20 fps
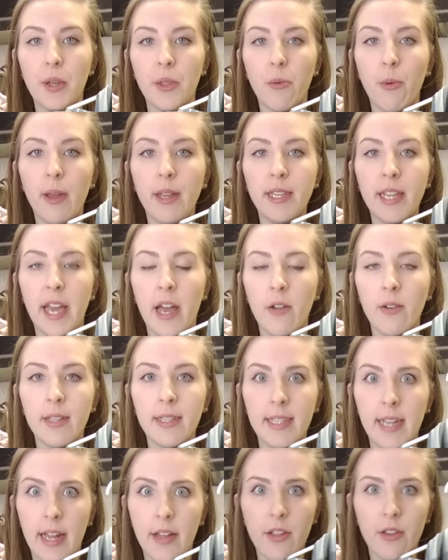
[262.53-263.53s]
the way down.
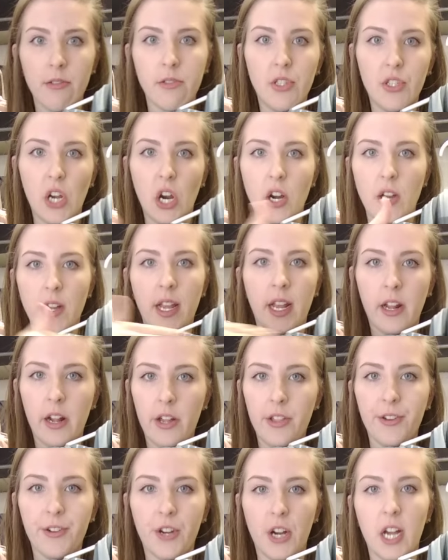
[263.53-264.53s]
It's not darting
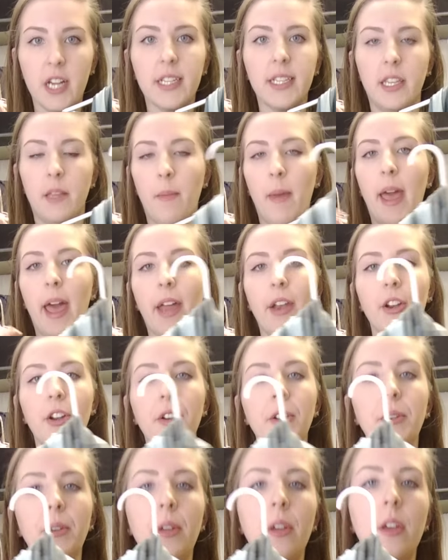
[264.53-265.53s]
all across the pattern.